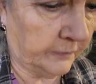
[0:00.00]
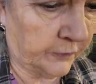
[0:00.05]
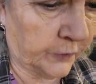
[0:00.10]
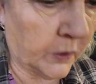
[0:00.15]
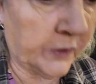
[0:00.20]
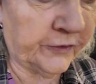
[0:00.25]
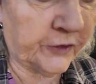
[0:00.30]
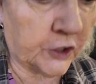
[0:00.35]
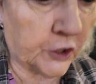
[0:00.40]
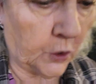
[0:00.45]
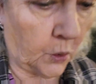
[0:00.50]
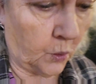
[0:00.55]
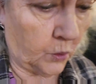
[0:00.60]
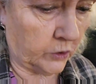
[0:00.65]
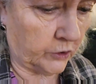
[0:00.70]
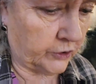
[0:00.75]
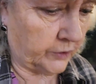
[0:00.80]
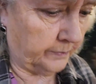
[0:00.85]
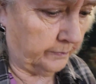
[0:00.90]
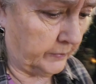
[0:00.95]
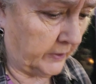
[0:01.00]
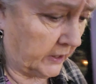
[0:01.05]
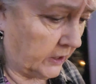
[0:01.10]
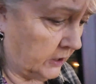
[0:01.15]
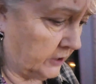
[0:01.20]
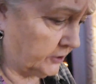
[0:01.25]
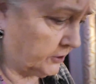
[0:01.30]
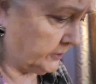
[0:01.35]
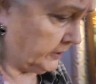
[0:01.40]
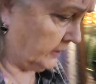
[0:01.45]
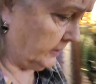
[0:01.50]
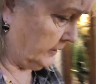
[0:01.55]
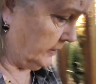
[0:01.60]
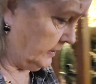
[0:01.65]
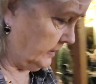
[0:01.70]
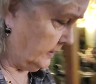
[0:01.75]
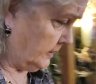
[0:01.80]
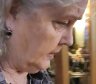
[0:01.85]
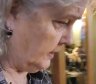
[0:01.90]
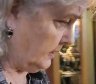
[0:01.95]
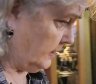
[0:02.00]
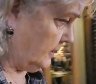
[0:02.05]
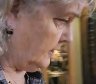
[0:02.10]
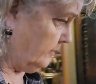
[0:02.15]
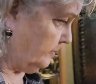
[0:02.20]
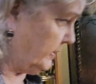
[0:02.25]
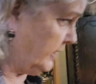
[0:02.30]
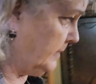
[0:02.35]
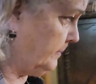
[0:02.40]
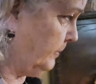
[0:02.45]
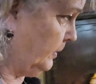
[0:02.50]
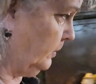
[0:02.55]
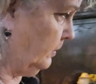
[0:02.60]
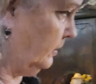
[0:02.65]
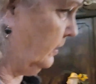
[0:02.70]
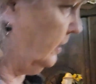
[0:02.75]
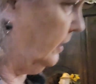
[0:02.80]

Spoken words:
thrift stores because people